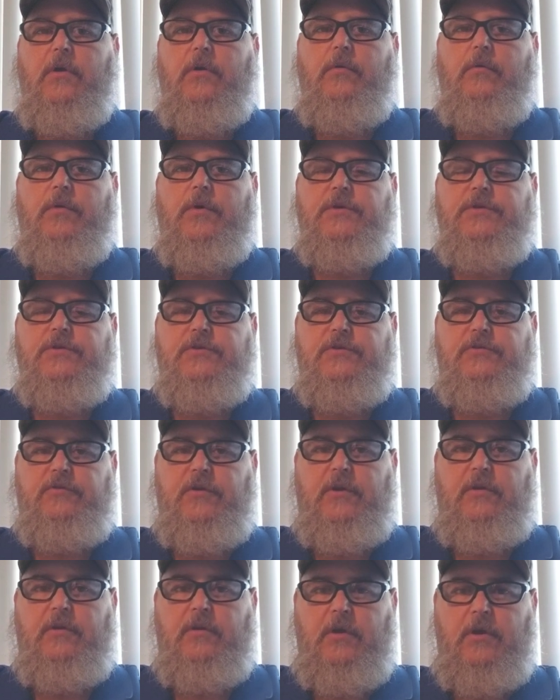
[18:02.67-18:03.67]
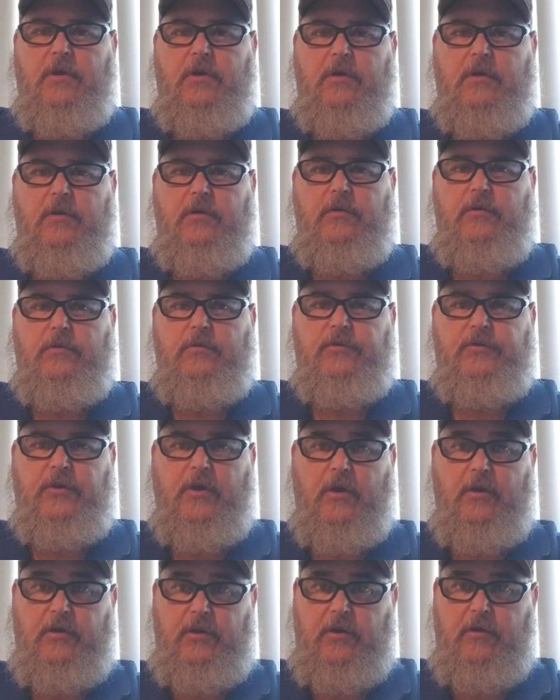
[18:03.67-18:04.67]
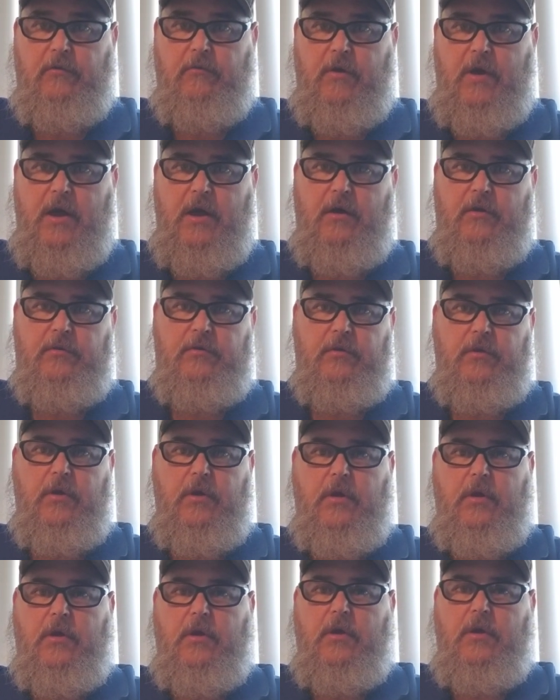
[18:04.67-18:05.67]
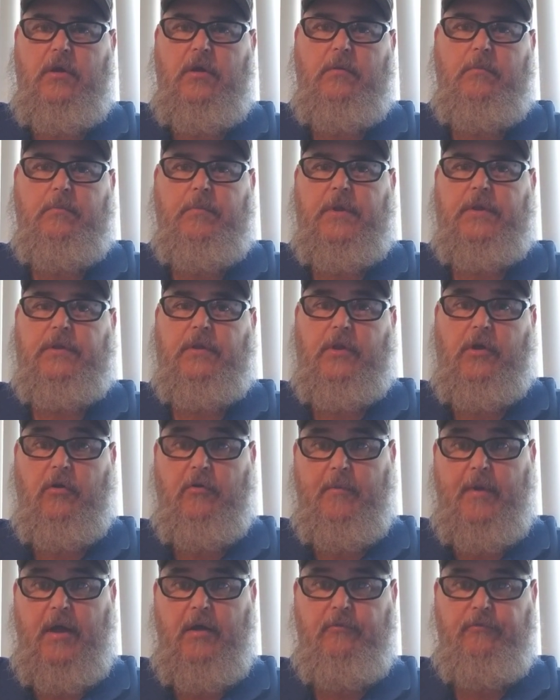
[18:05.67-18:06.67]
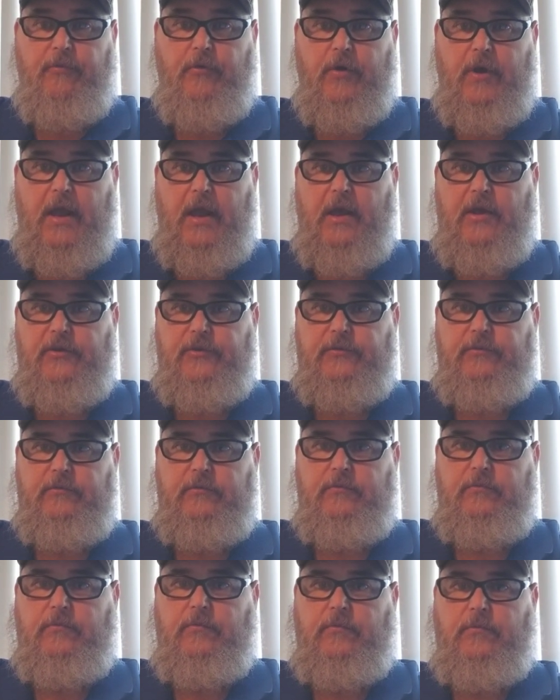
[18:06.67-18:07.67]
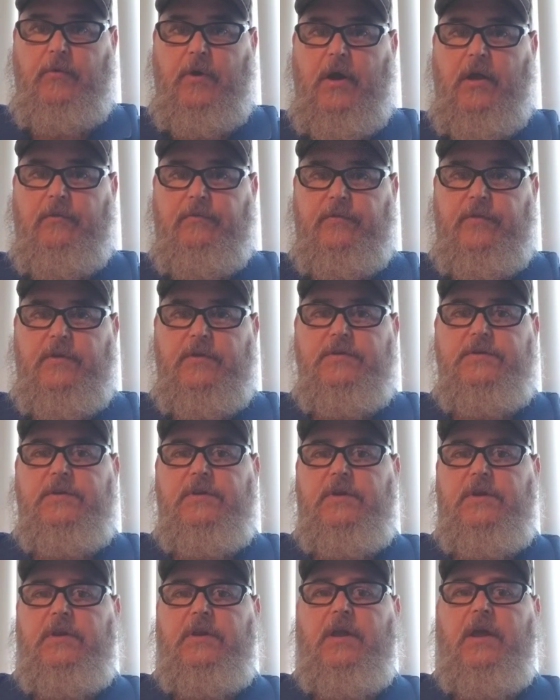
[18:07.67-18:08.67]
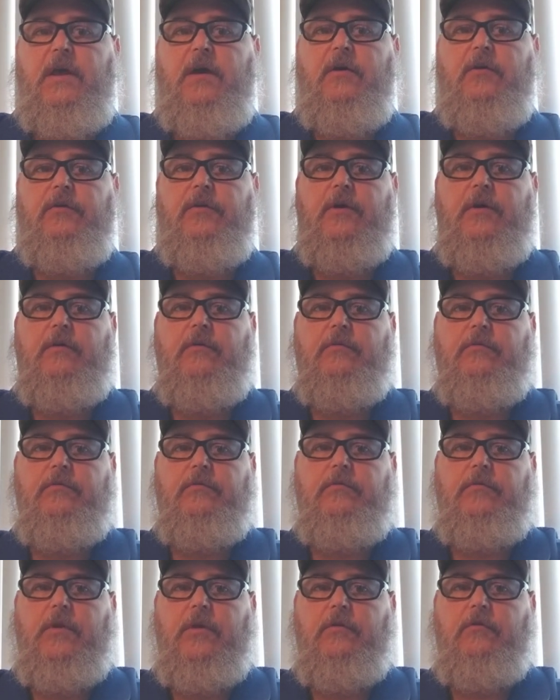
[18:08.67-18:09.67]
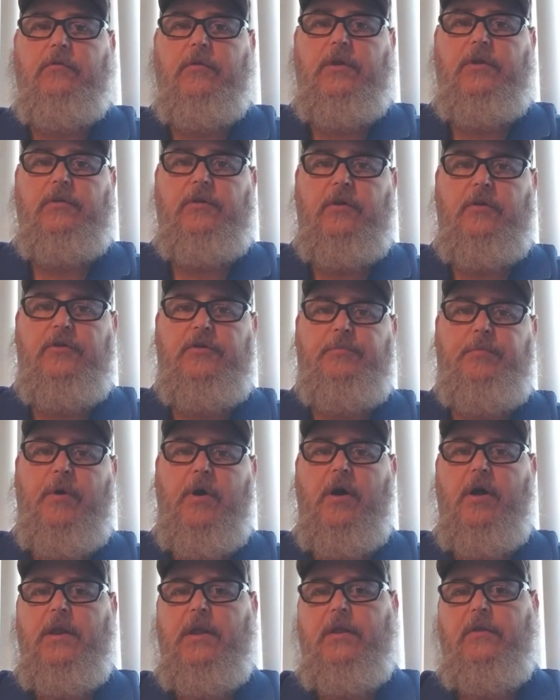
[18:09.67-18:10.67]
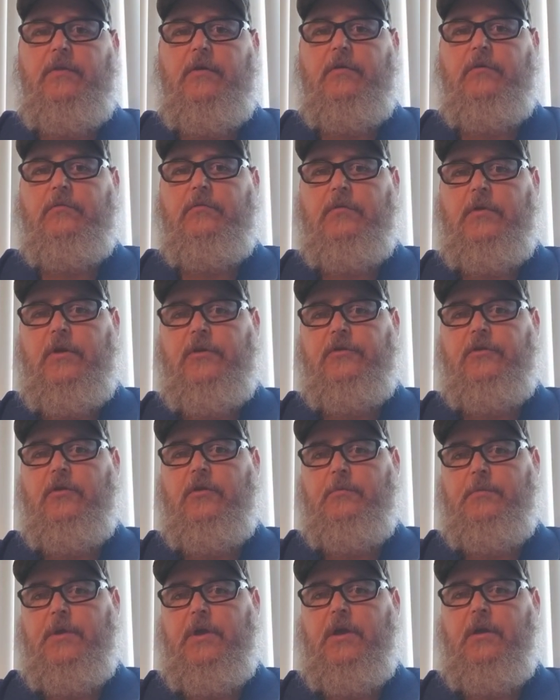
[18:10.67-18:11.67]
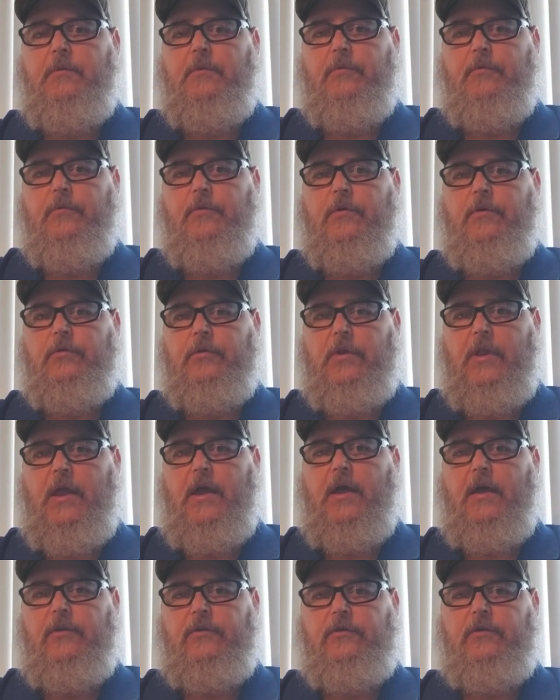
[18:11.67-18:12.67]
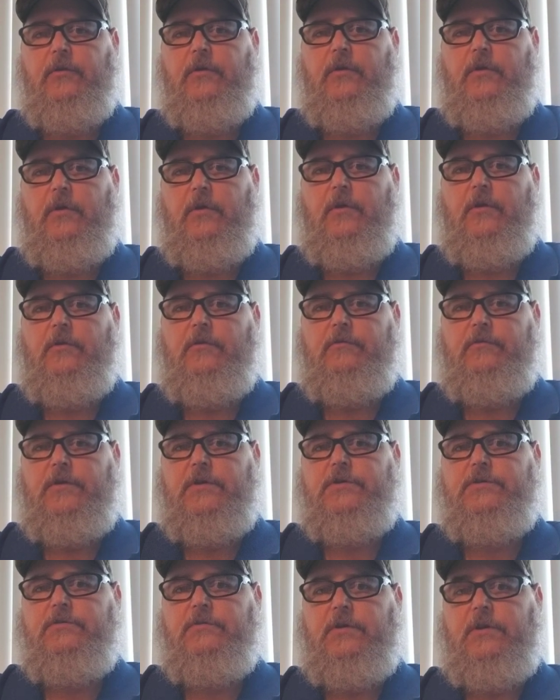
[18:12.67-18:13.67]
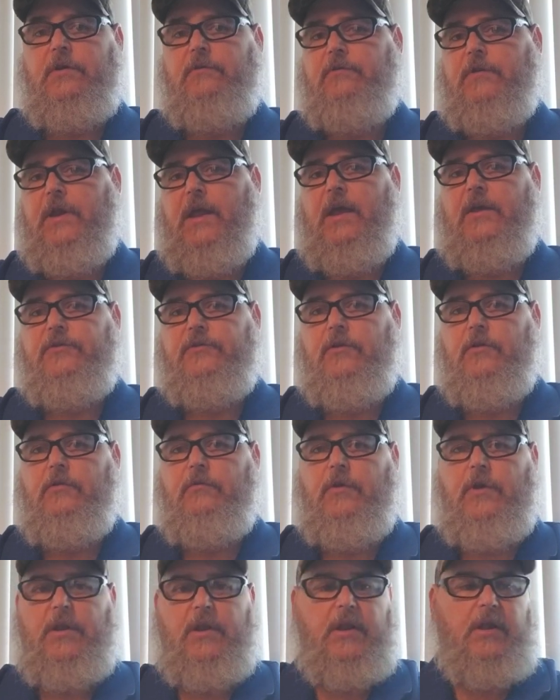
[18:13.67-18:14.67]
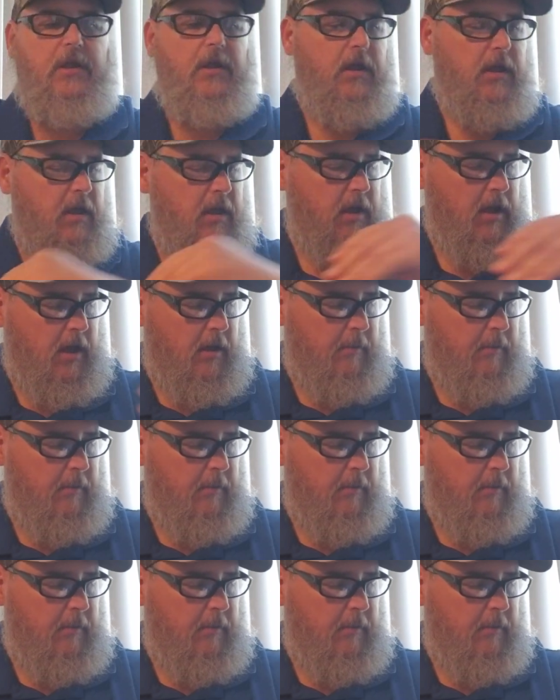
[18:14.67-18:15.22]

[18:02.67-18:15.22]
which are stocked year round. But the Lower Mountain Fork has wild fish in it now. They're spawning. It's going to become a world-class fishery if it hasn't already. I